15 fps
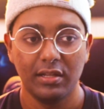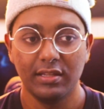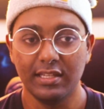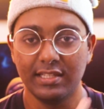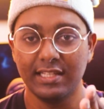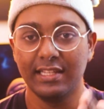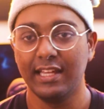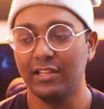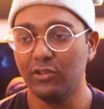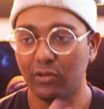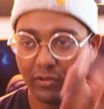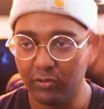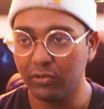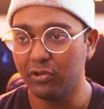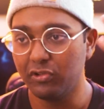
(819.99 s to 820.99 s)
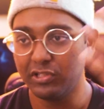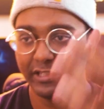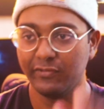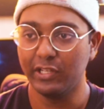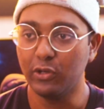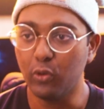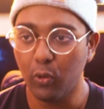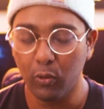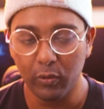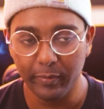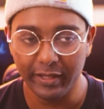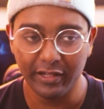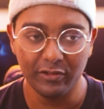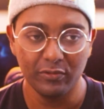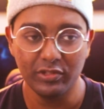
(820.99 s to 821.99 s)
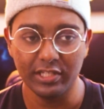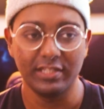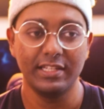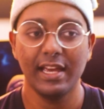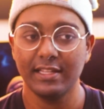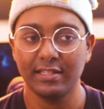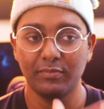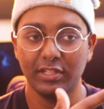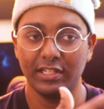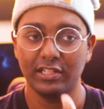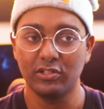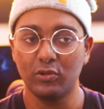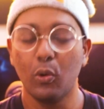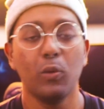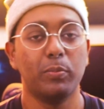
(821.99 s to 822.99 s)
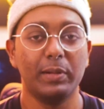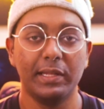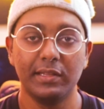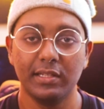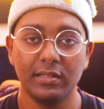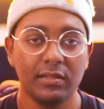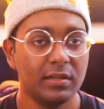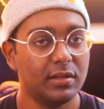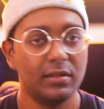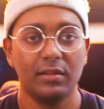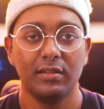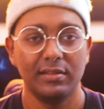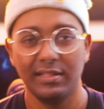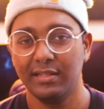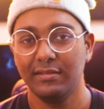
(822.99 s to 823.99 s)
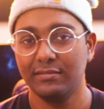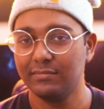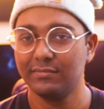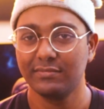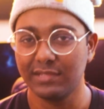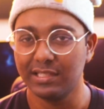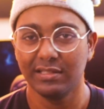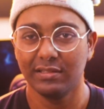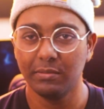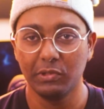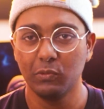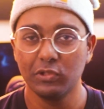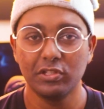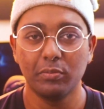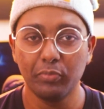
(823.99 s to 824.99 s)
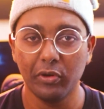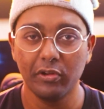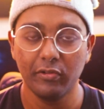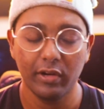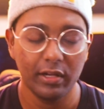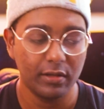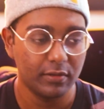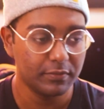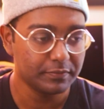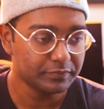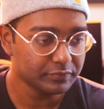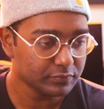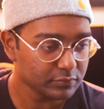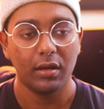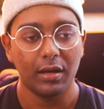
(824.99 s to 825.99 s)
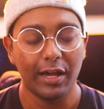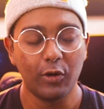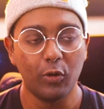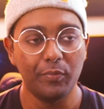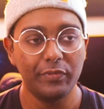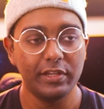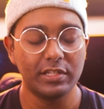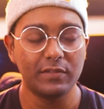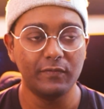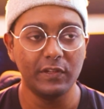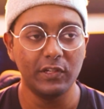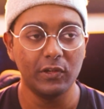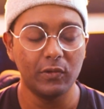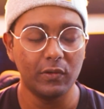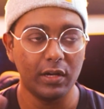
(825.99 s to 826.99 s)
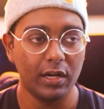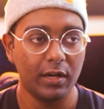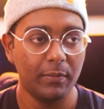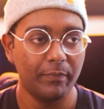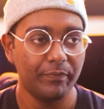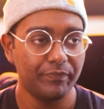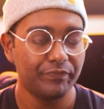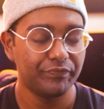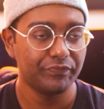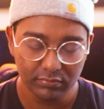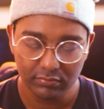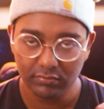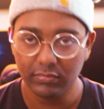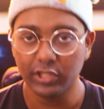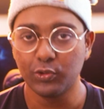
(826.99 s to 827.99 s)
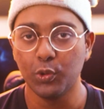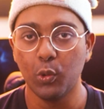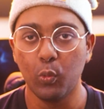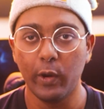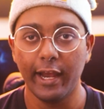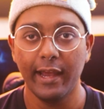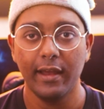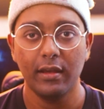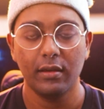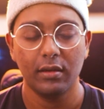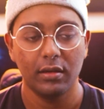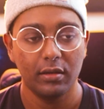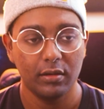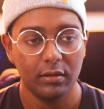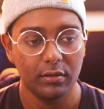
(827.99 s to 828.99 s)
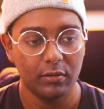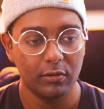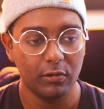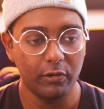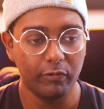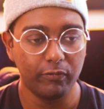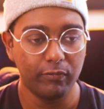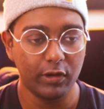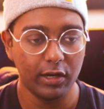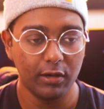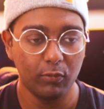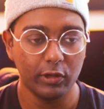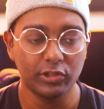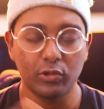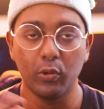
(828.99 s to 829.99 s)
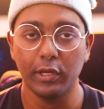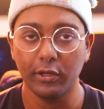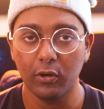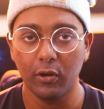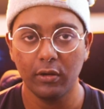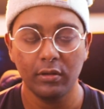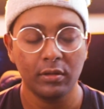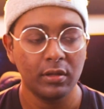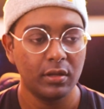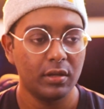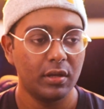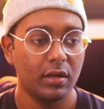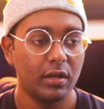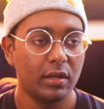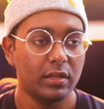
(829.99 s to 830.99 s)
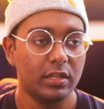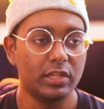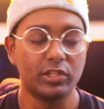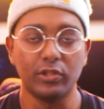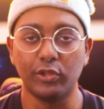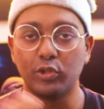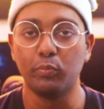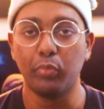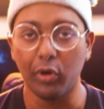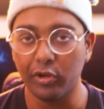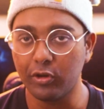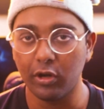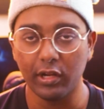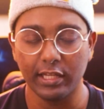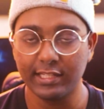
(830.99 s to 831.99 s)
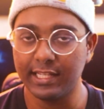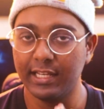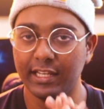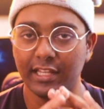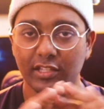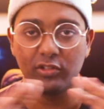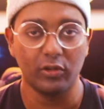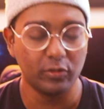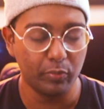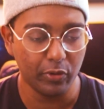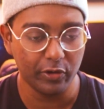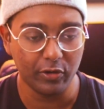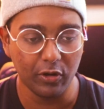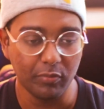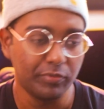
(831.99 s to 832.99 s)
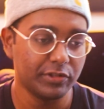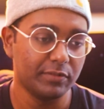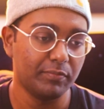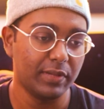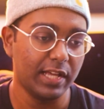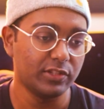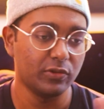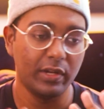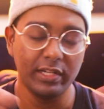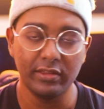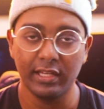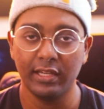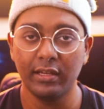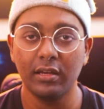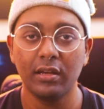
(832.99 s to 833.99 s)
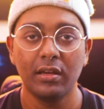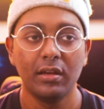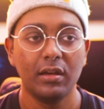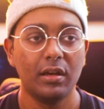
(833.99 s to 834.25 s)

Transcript: they say that you're receiving gold, but then you just get something that's gold plated. Then what's the point, right? I hope this video makes you aware of what's going on. It's not to boycott. I say again, it's not to boycott Prism Plus or anything.